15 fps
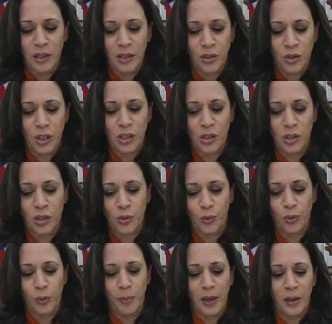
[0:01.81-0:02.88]
that Justice
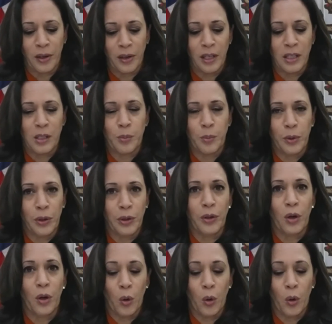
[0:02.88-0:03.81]
Ruth Bader Ginsburg